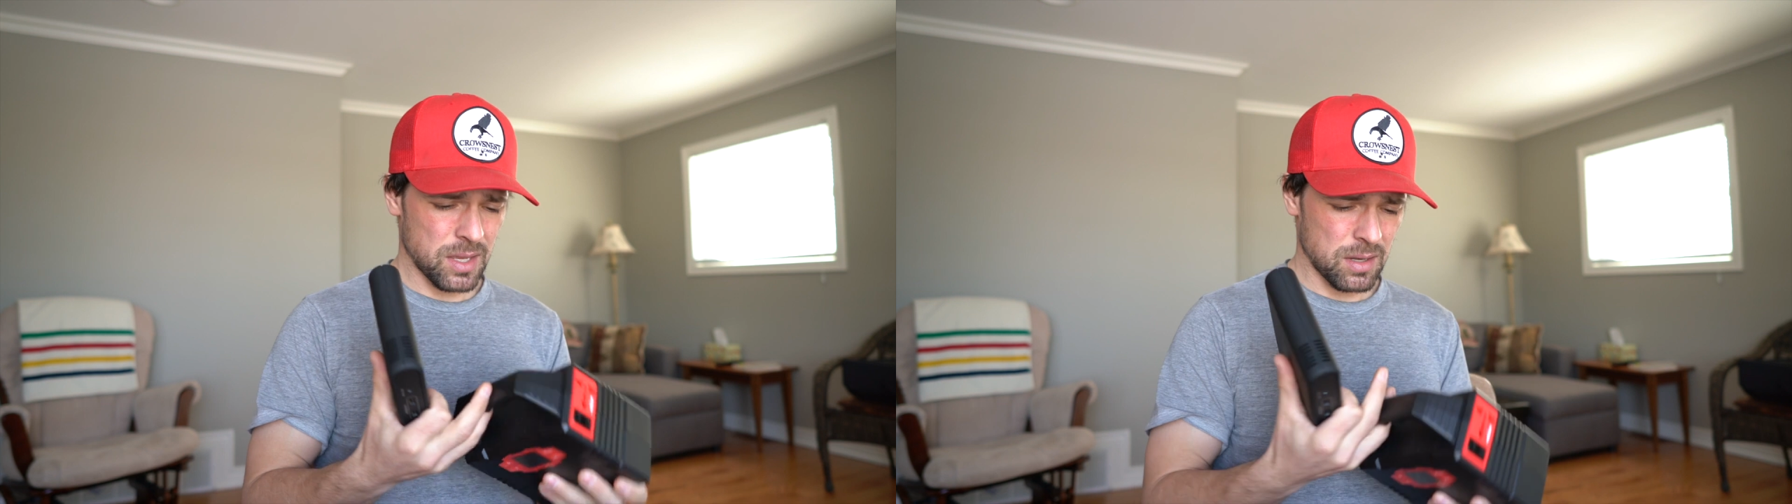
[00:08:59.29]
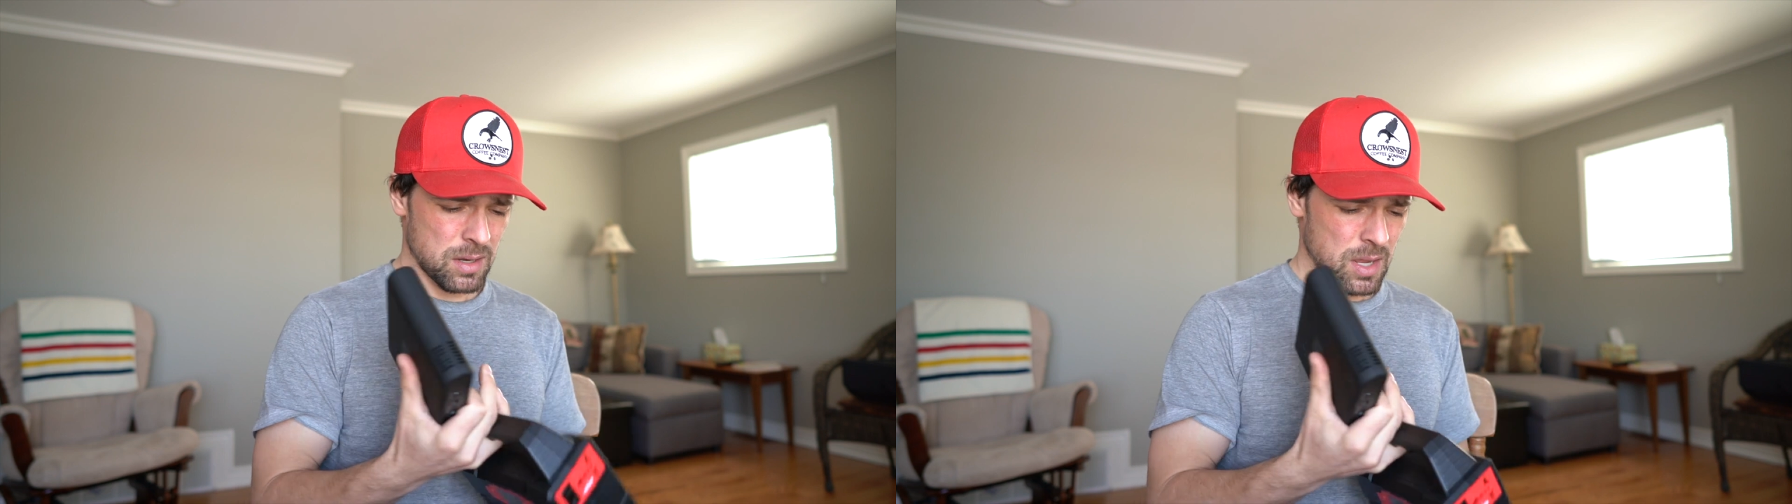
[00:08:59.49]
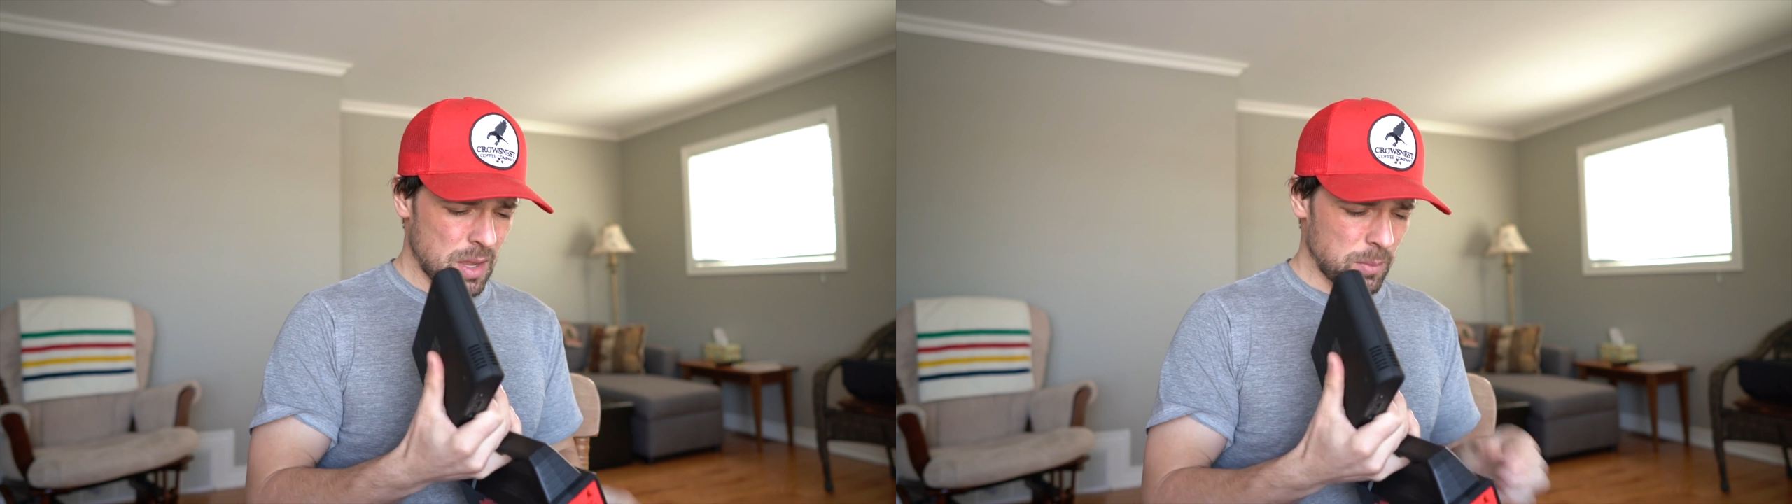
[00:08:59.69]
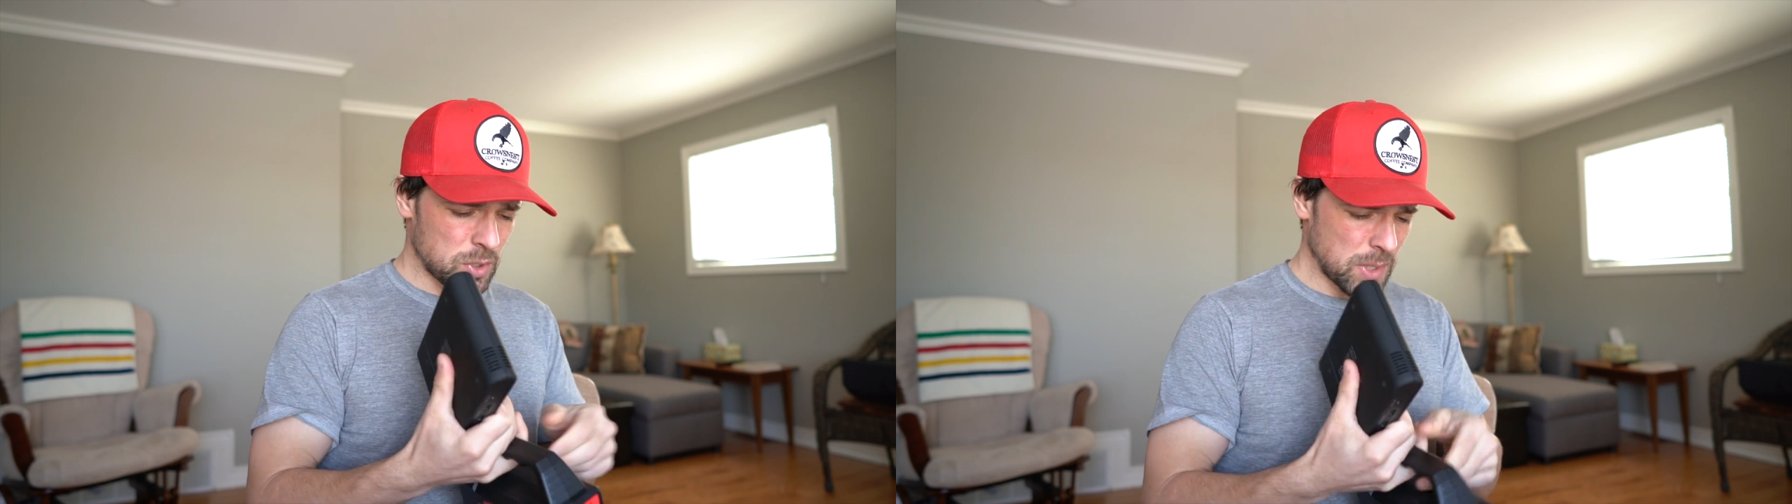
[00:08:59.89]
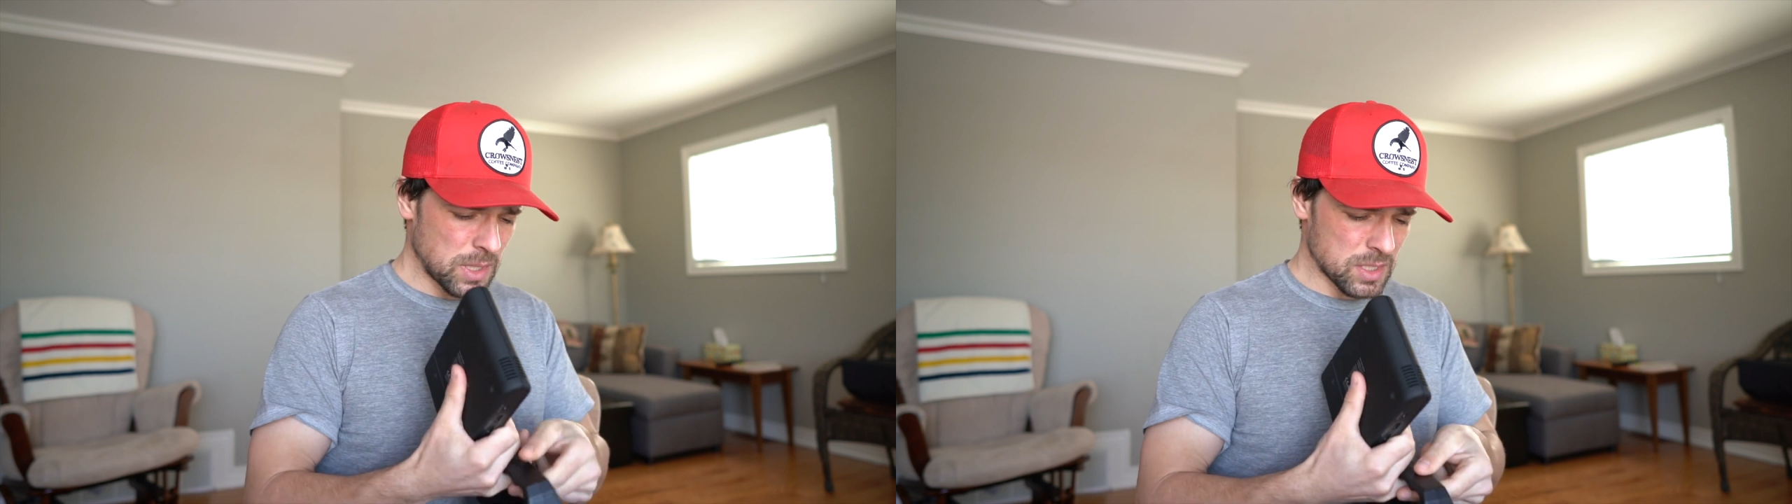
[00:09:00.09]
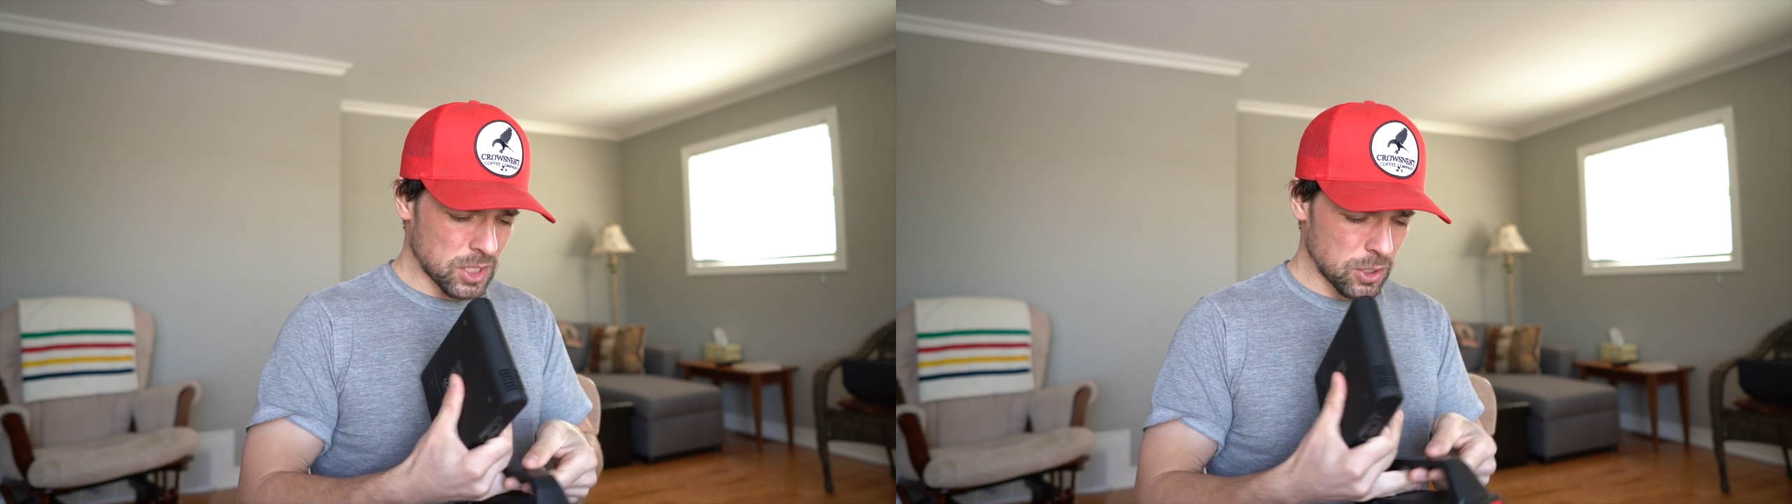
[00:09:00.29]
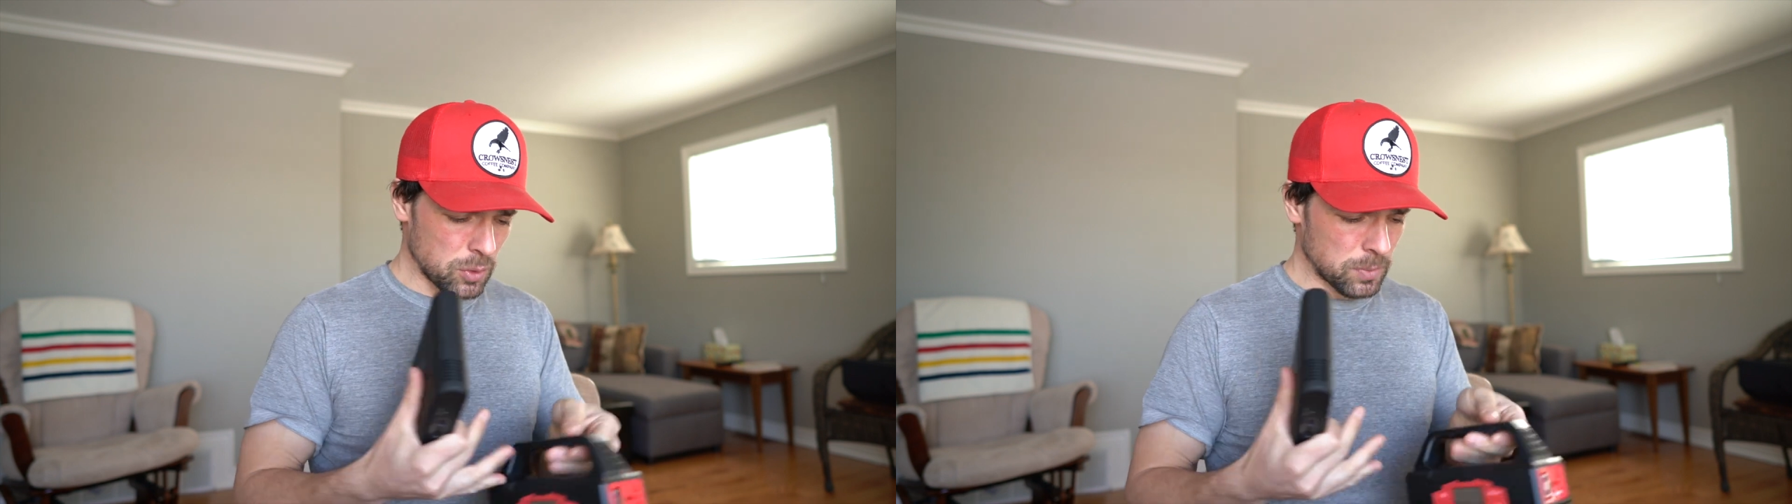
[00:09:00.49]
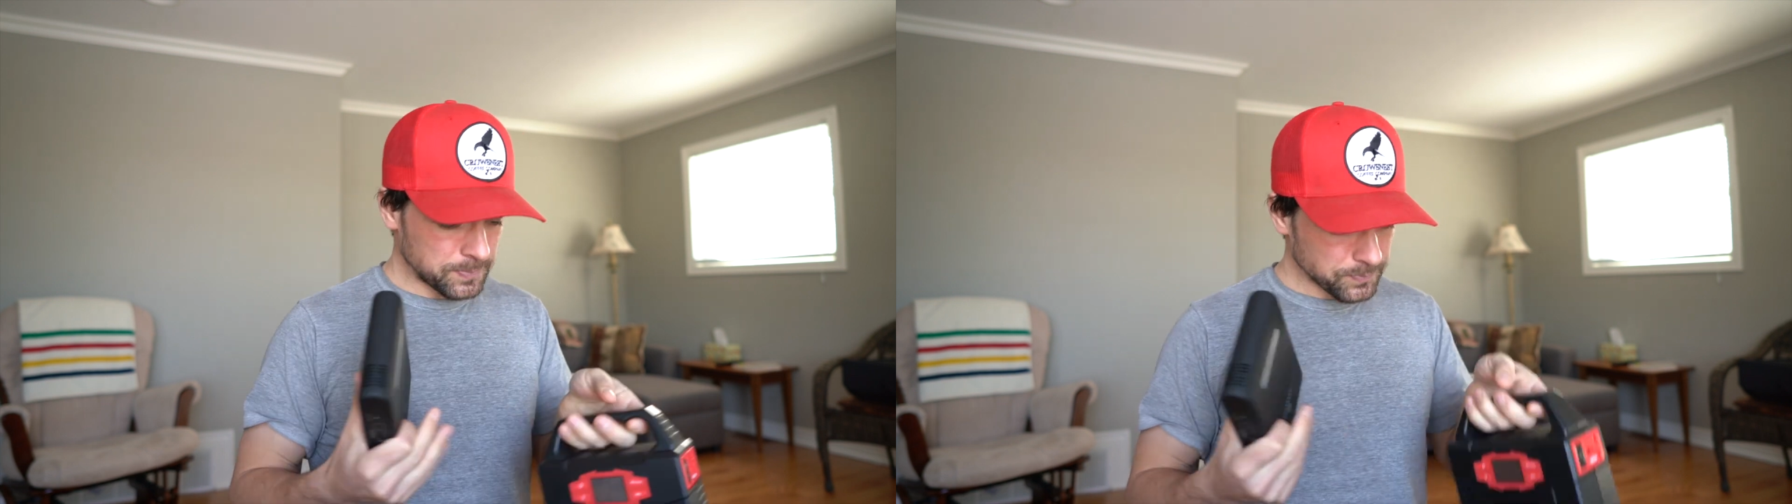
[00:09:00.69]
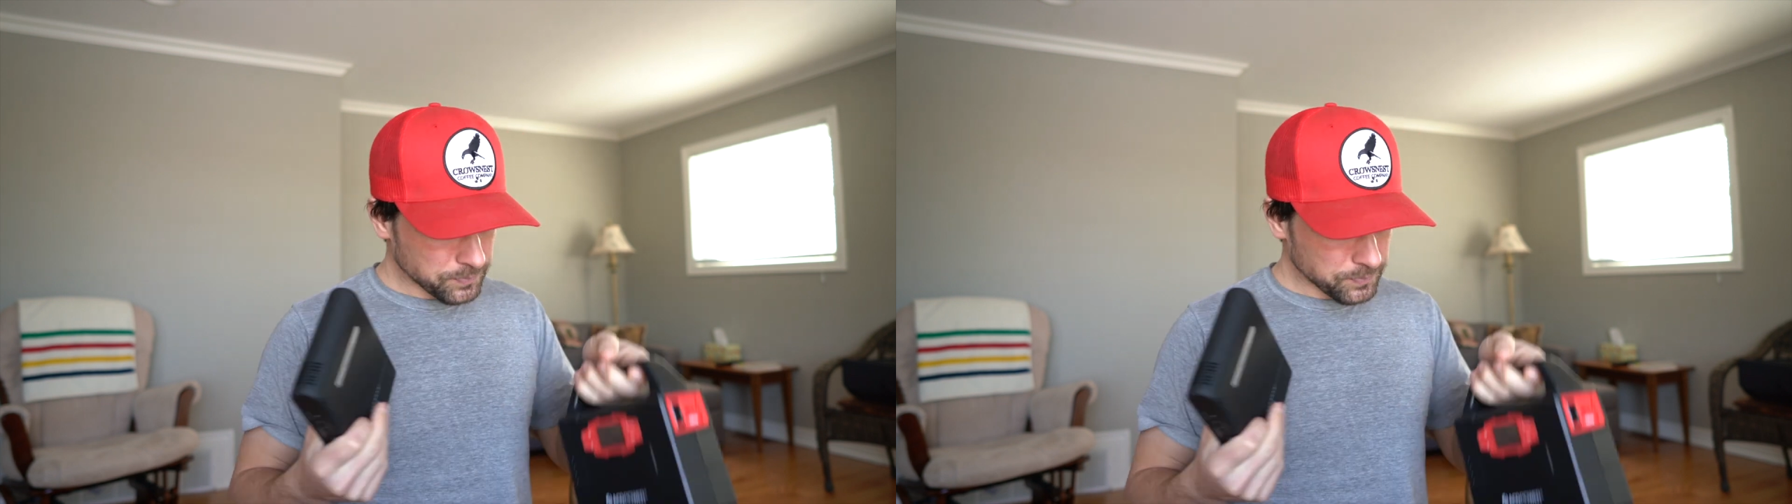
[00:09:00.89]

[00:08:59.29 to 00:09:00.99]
And between the 2,